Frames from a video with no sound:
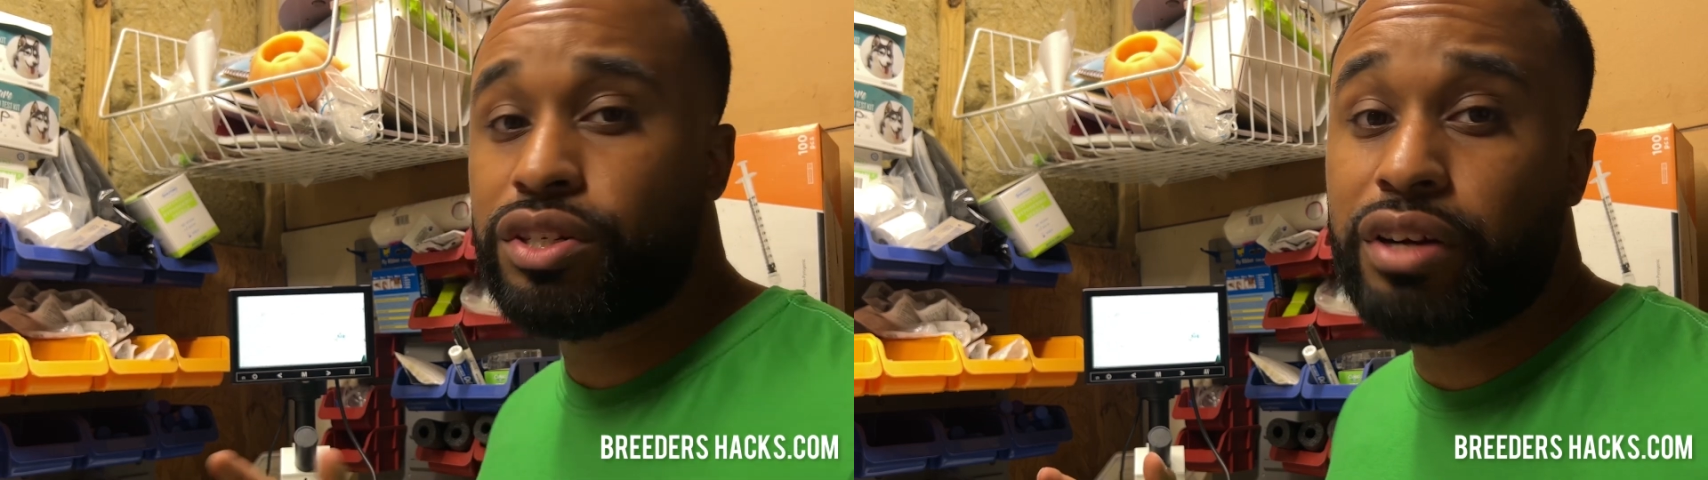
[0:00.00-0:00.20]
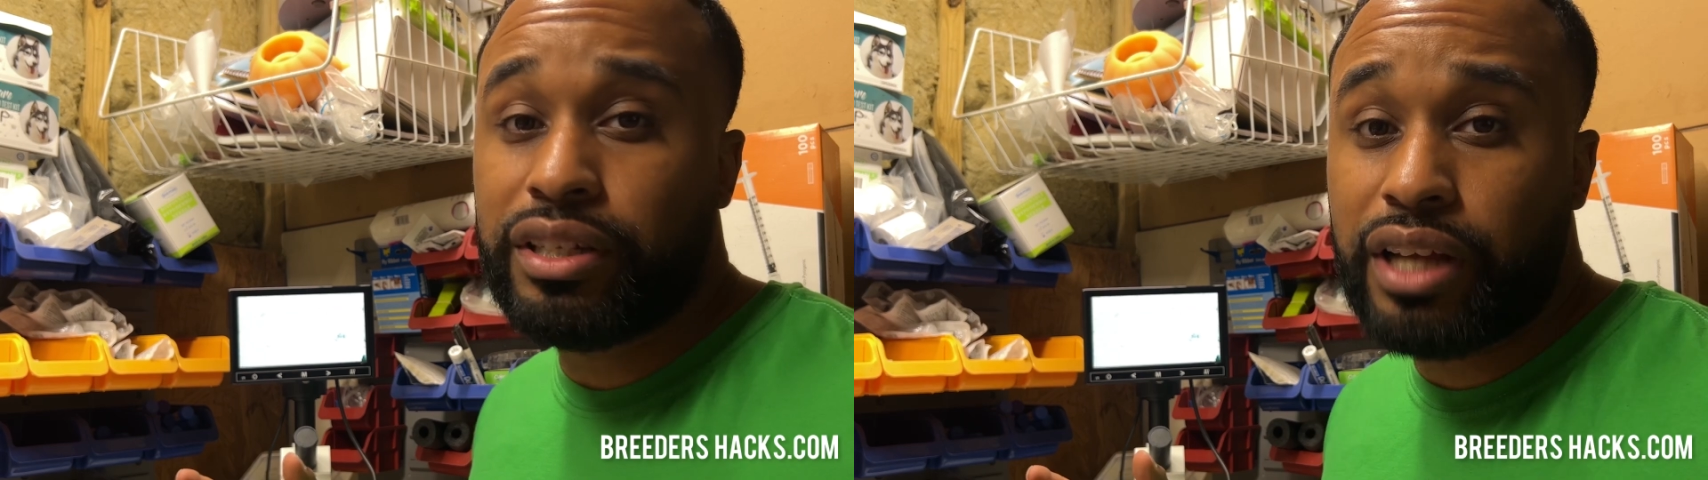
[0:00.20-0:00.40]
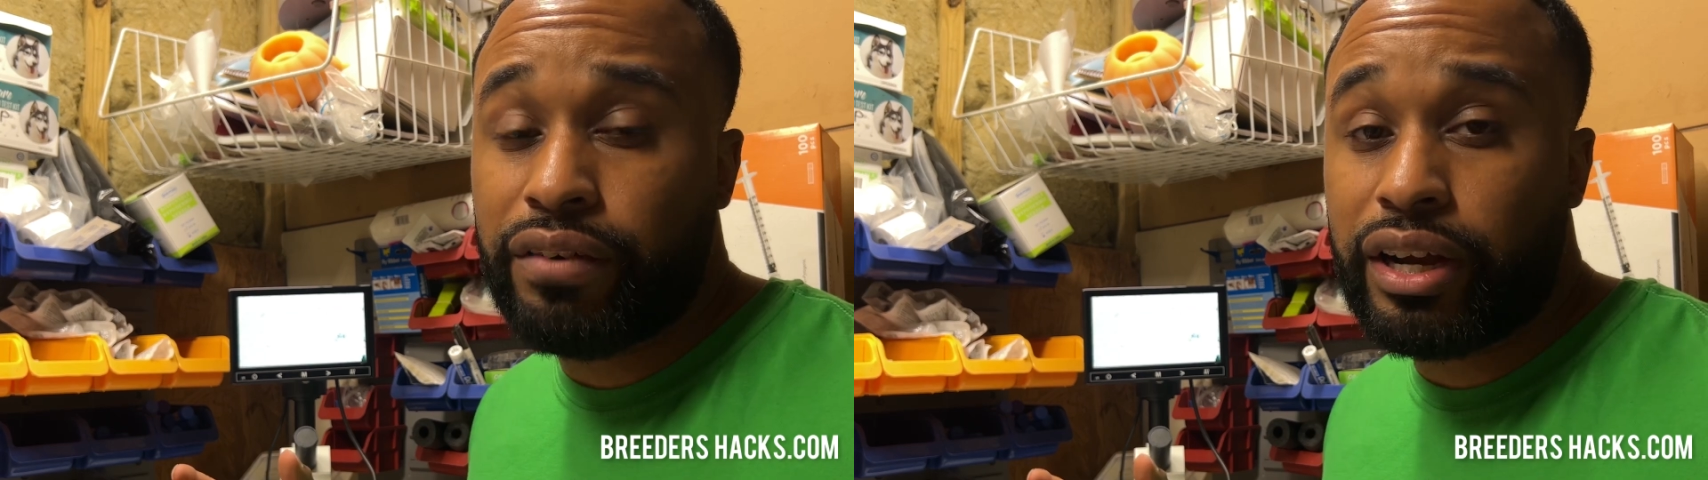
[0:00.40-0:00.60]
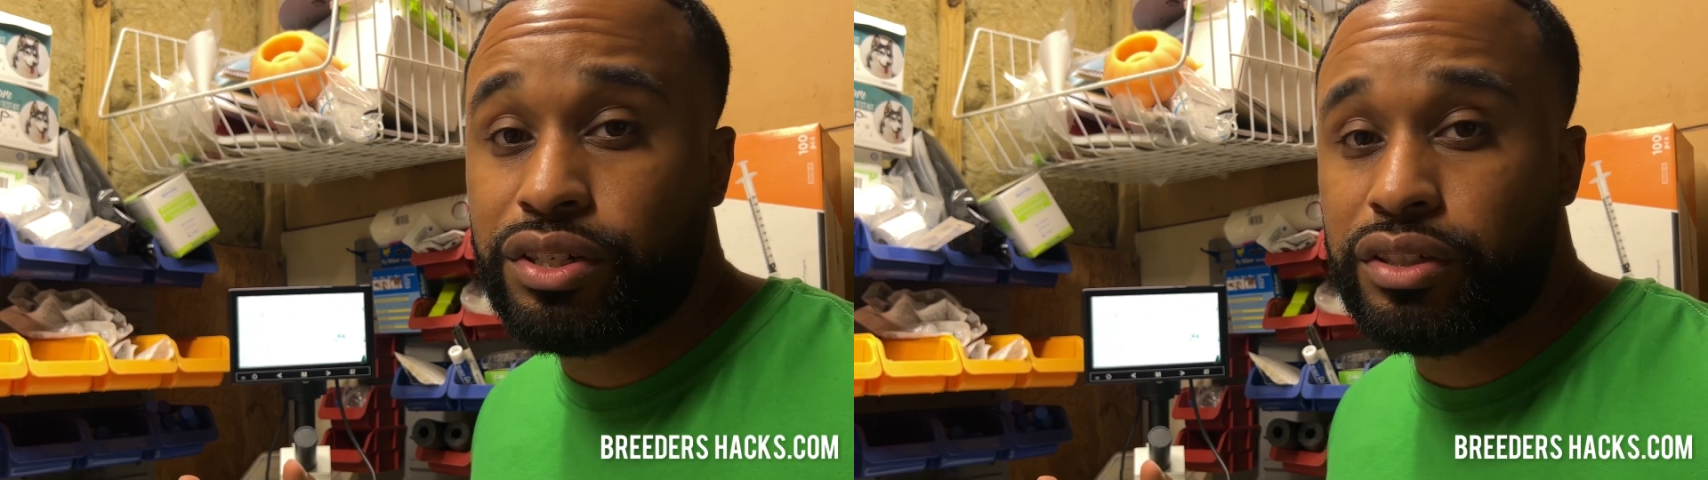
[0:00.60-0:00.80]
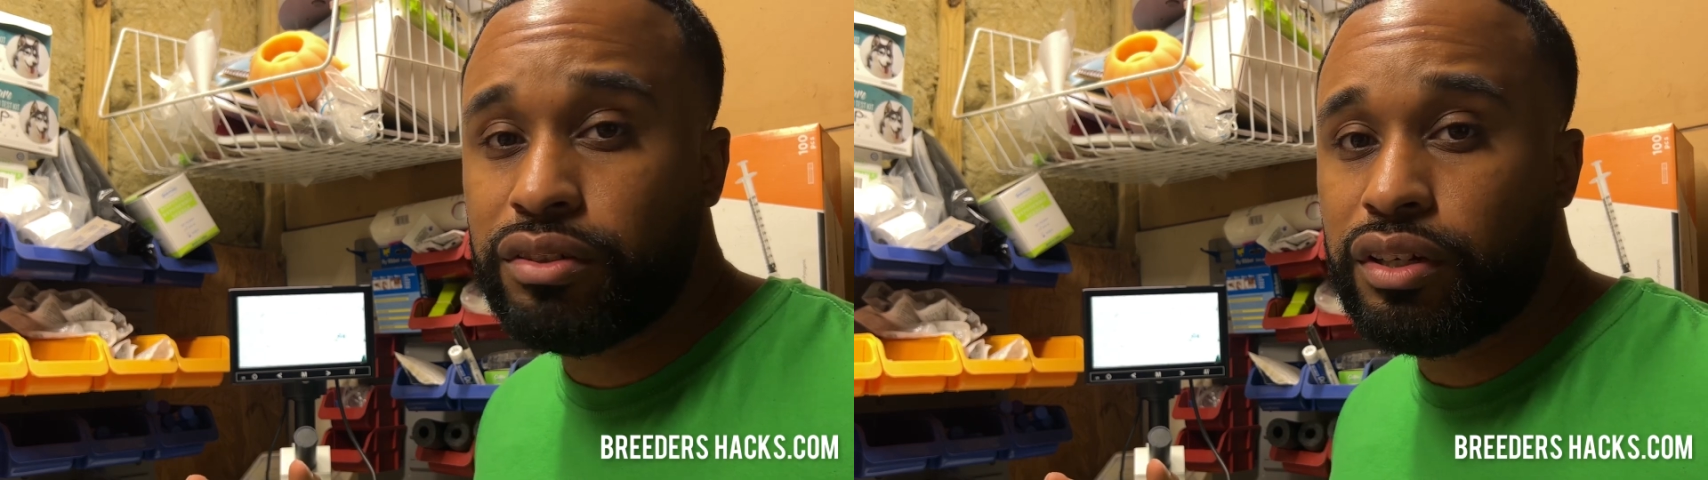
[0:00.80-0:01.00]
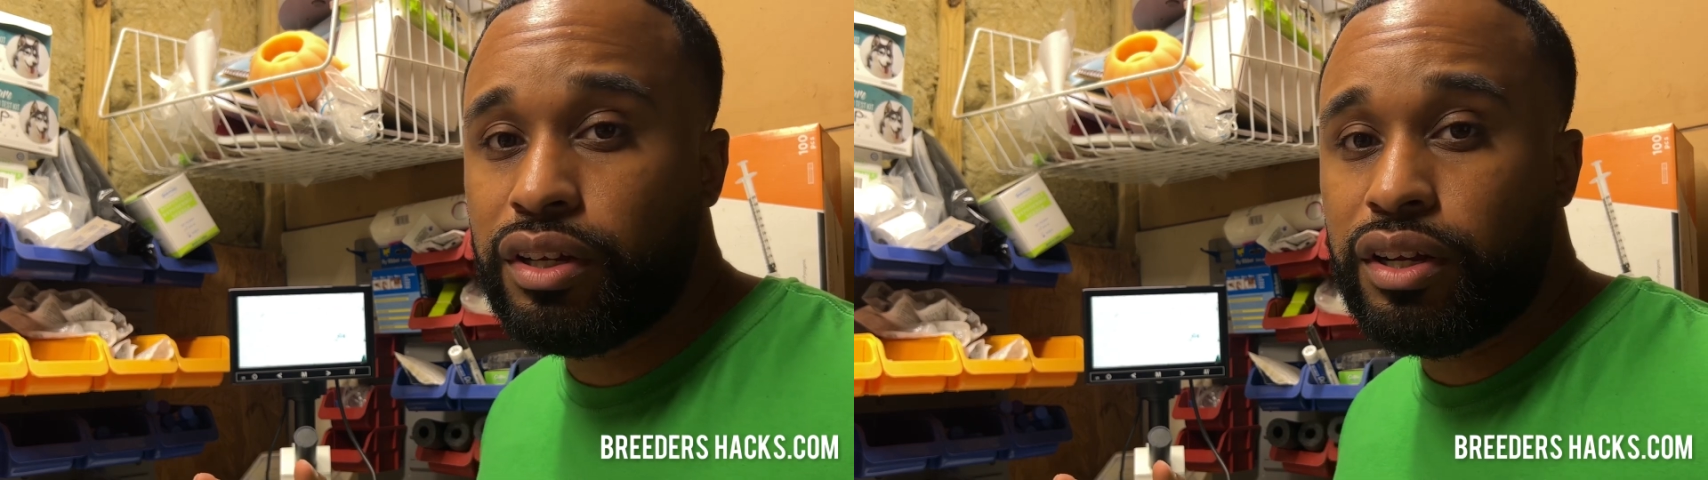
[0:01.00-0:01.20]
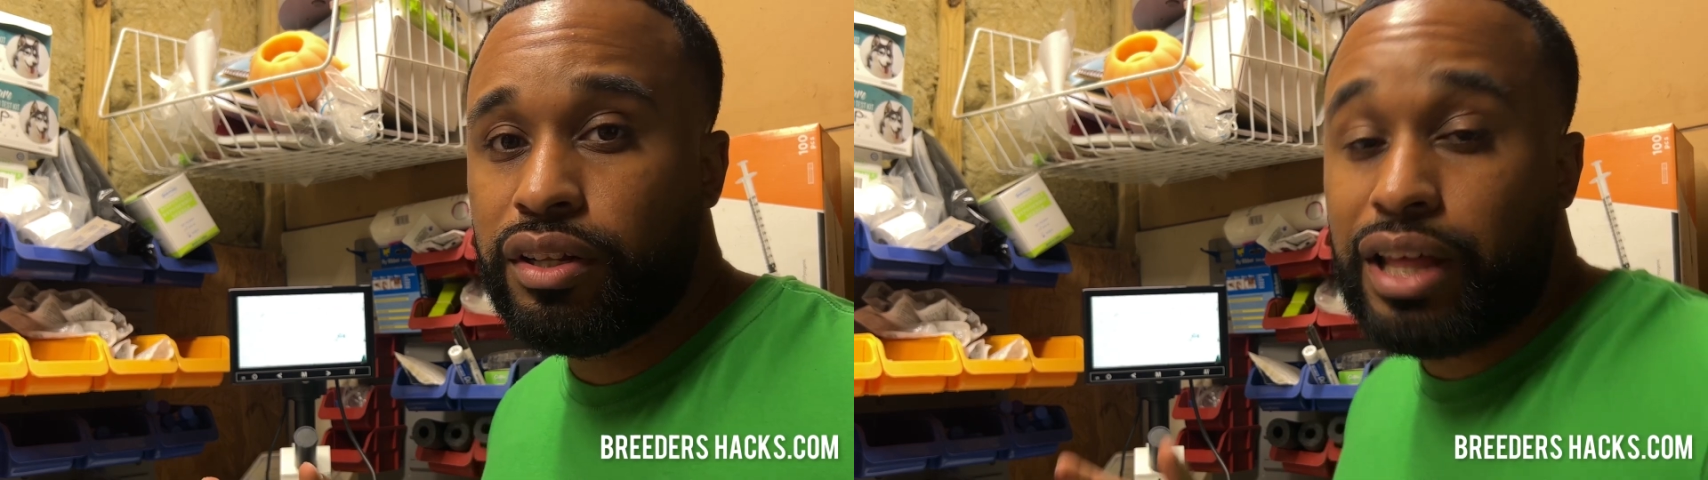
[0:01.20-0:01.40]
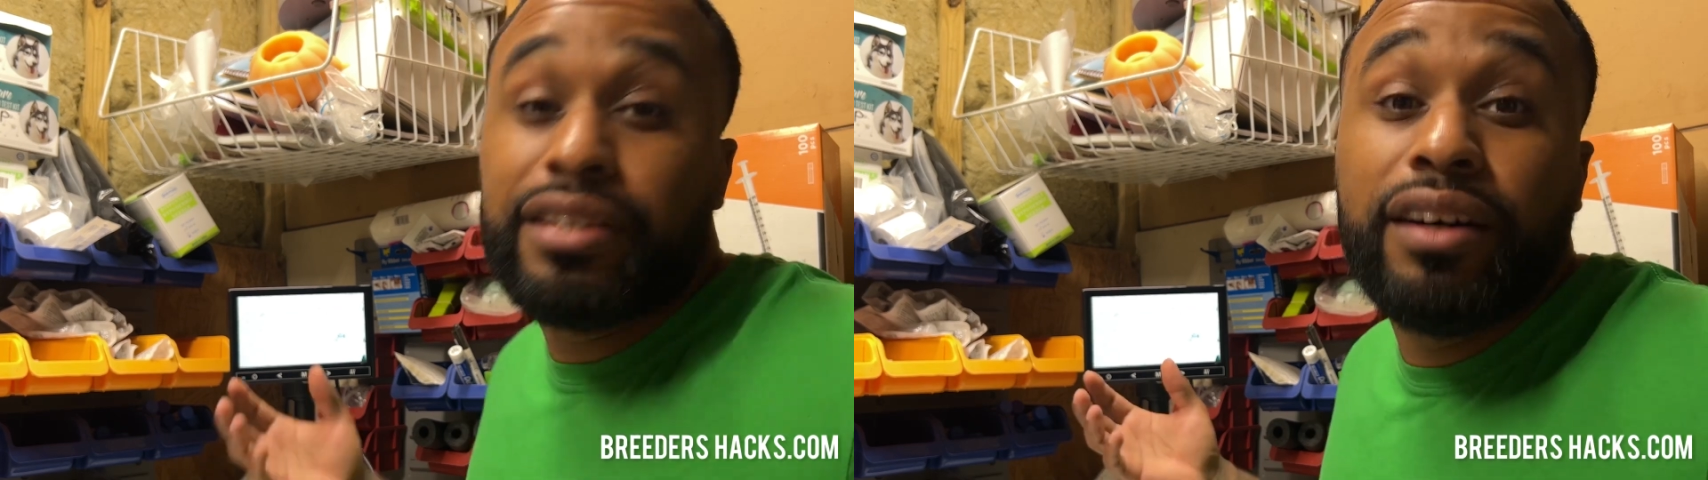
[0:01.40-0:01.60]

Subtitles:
a straight direction, that's